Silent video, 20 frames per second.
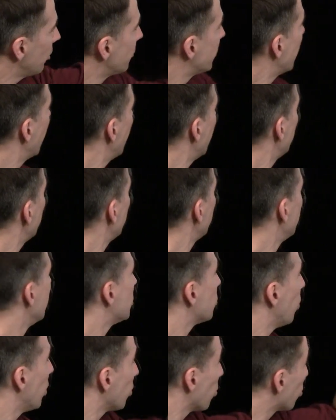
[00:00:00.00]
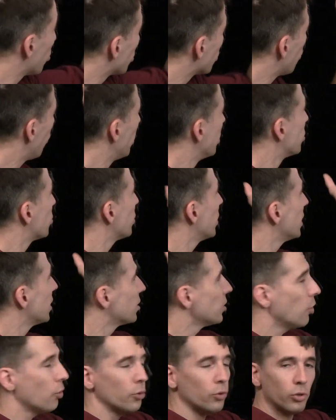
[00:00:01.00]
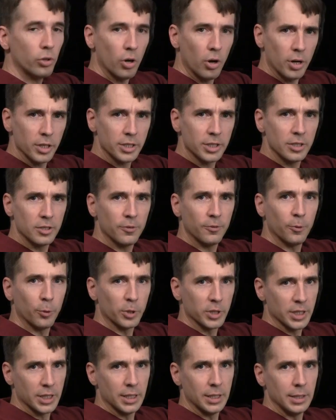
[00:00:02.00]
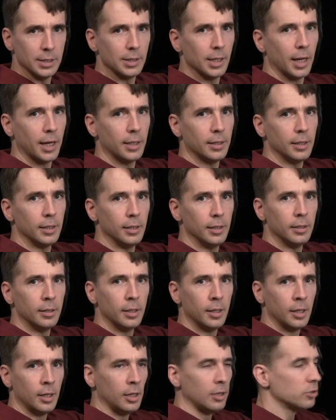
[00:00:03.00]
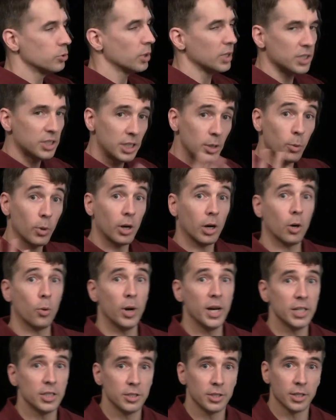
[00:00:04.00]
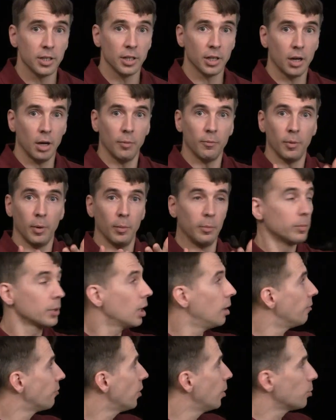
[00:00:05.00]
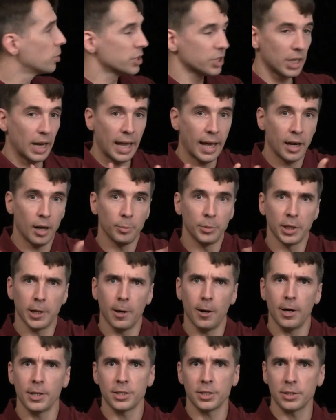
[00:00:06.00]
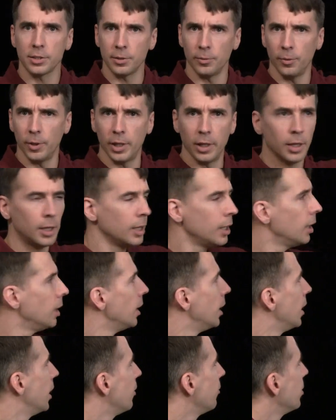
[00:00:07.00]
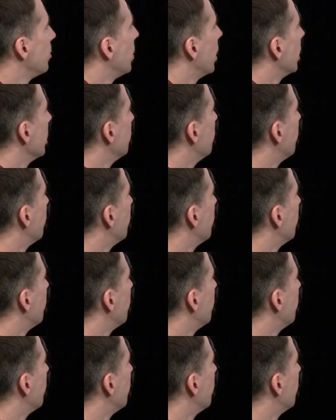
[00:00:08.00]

of ten. Each one orders one drink. Total cost is fourteen ninety. So you can see where our equation is going to come up, come from. We're just going to add up the costs of what everybody